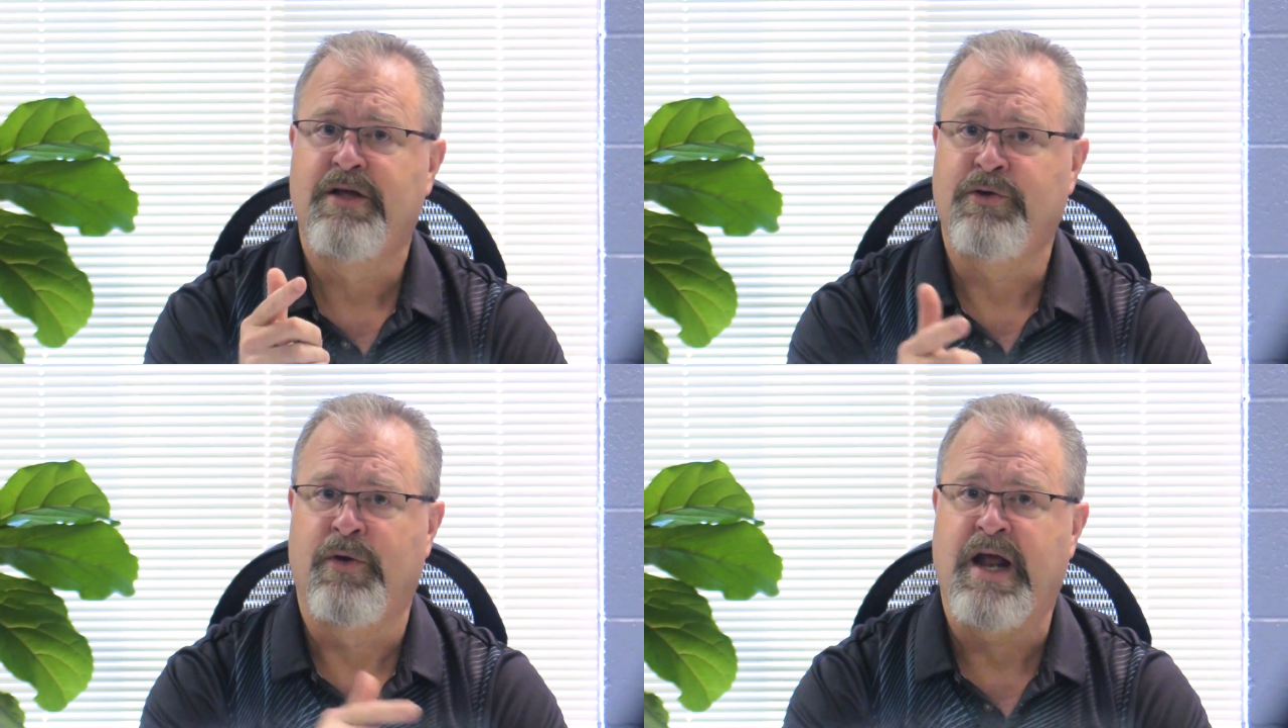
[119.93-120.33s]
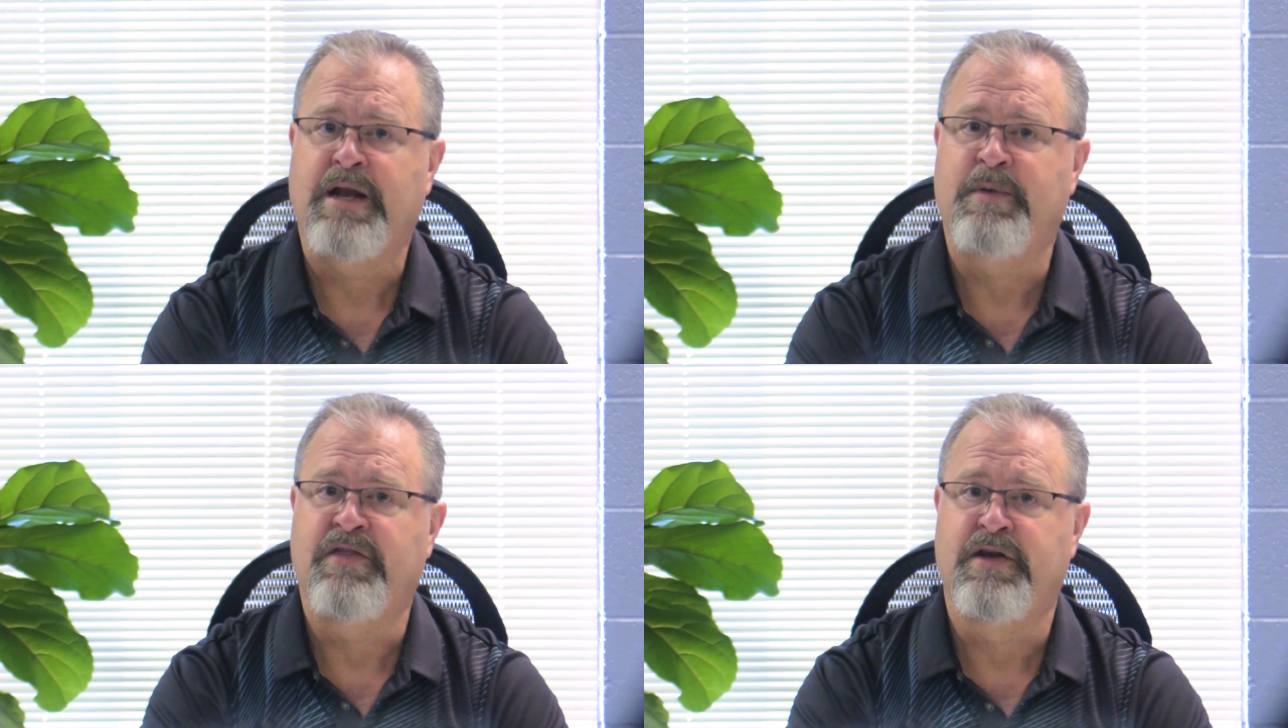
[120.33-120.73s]
Your
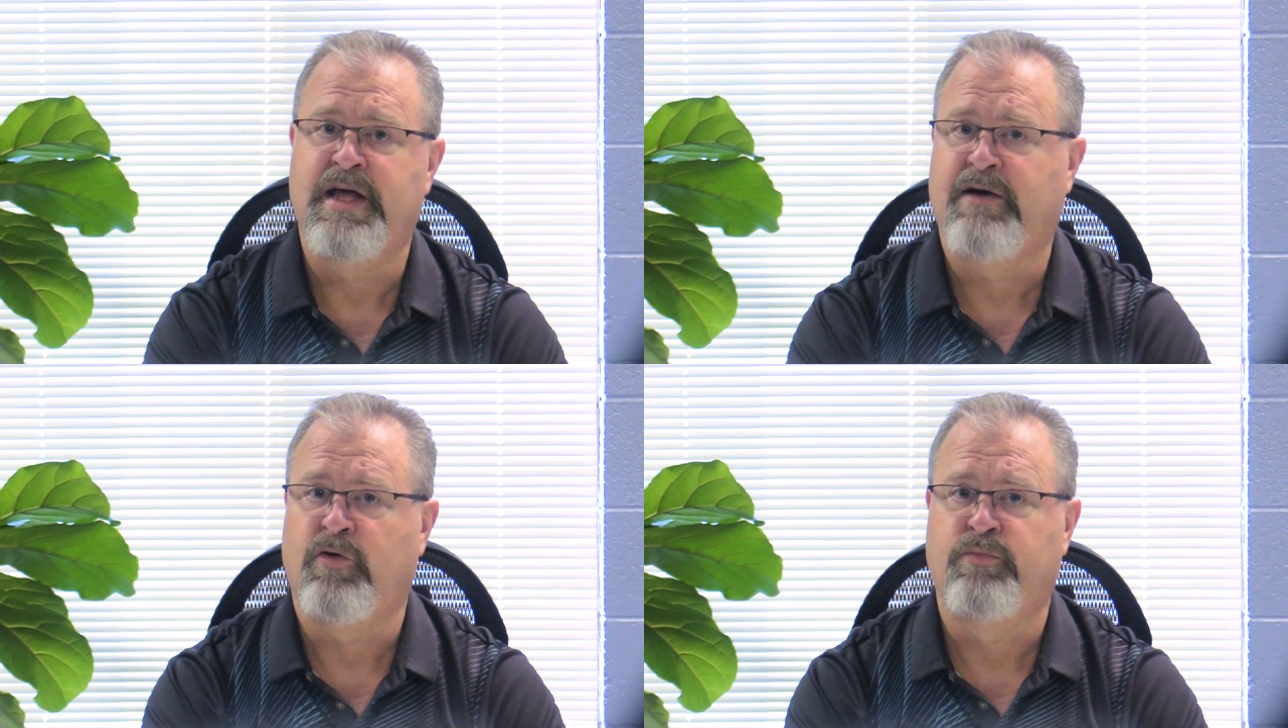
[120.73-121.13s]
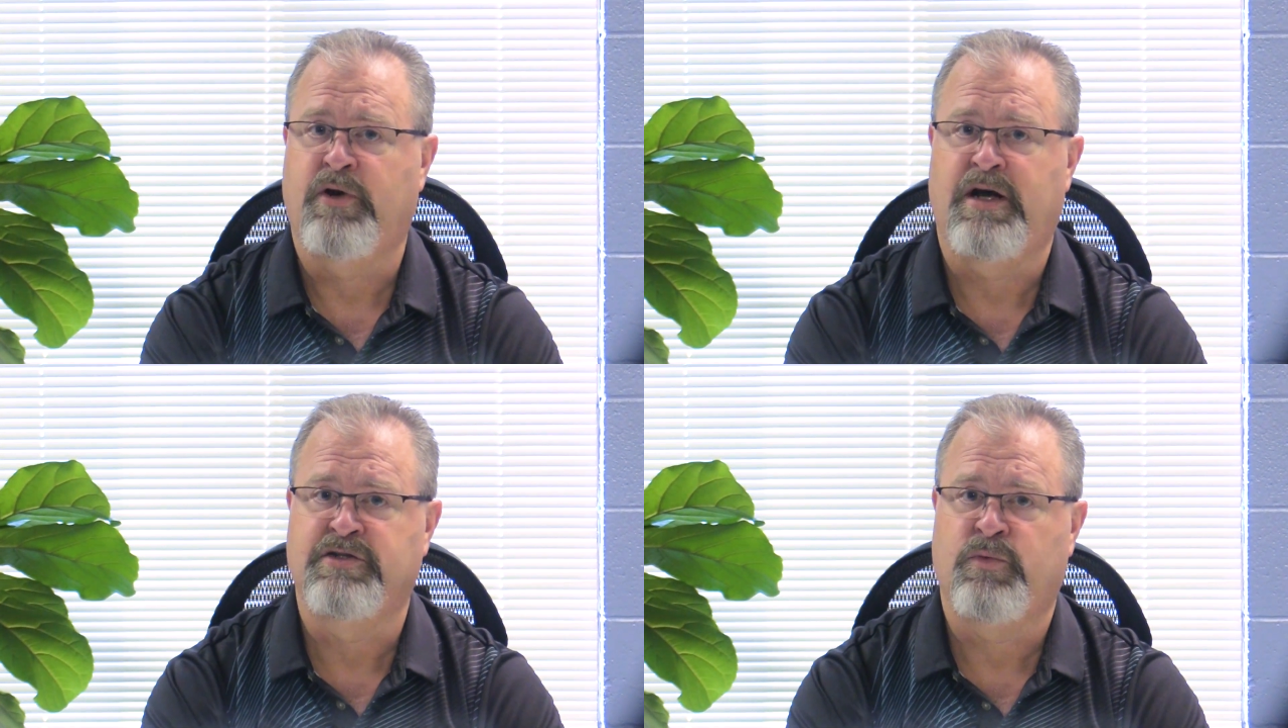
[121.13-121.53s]
enemy, the devil,
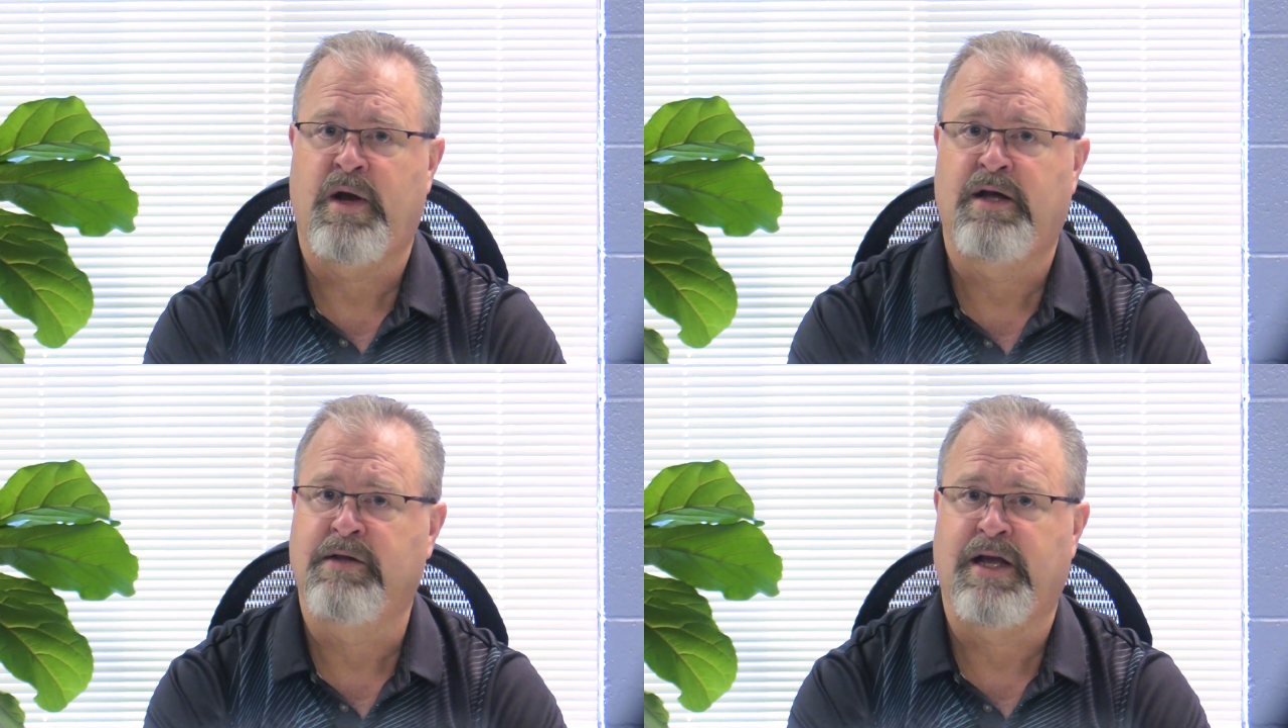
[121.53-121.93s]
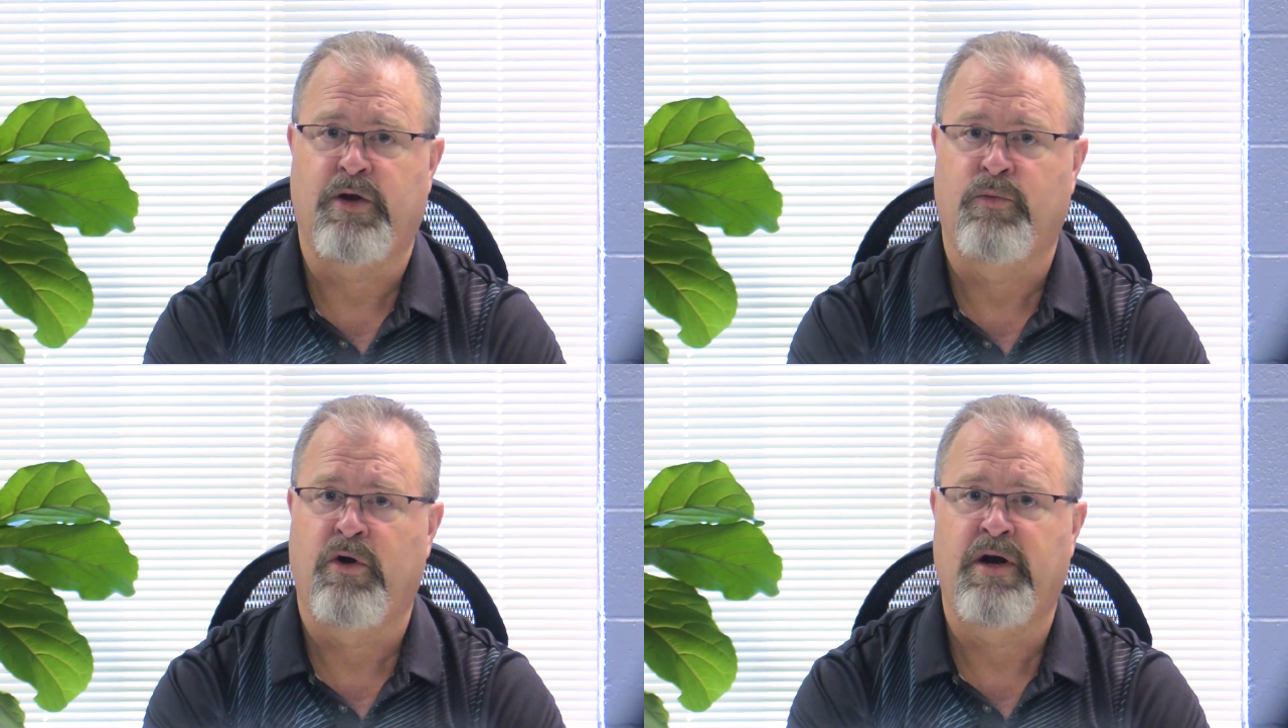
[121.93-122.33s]
prowls around like
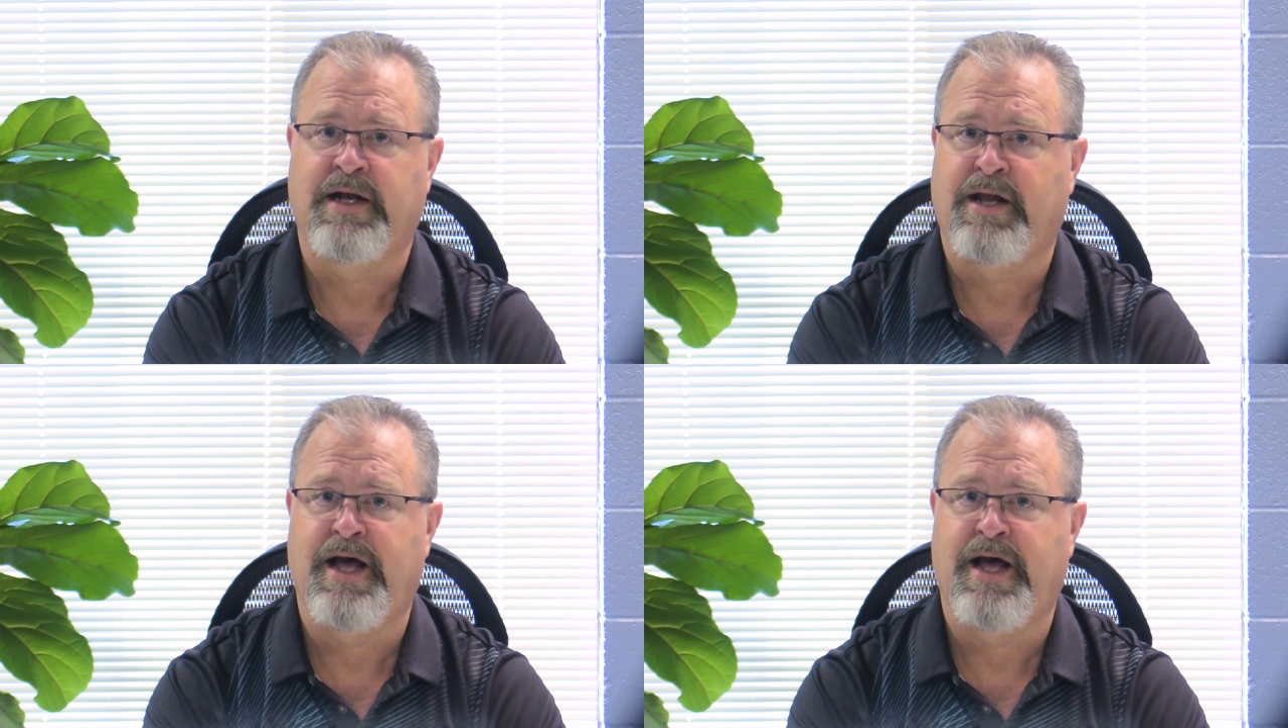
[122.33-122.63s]
a roaring